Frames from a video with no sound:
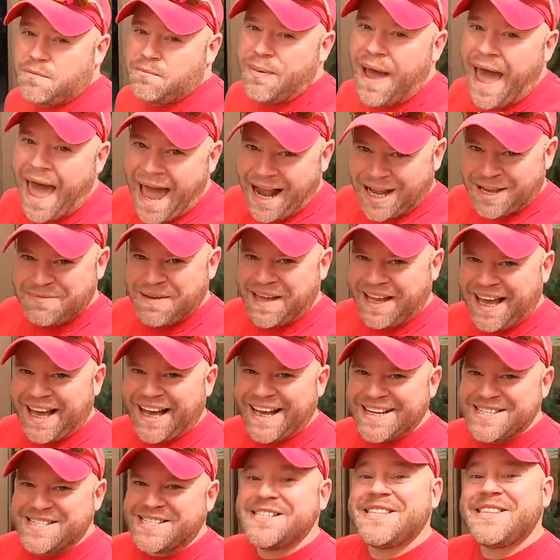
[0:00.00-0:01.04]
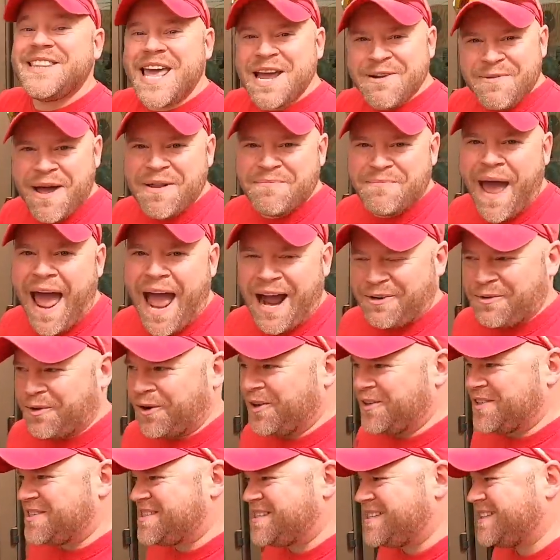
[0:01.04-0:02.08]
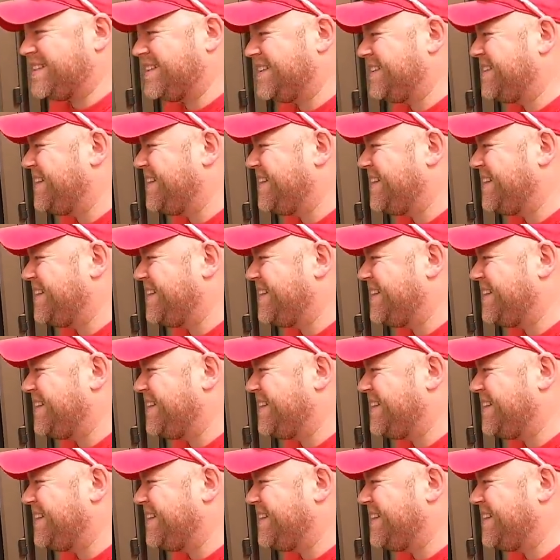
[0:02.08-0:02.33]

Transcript: Back because they went backwards.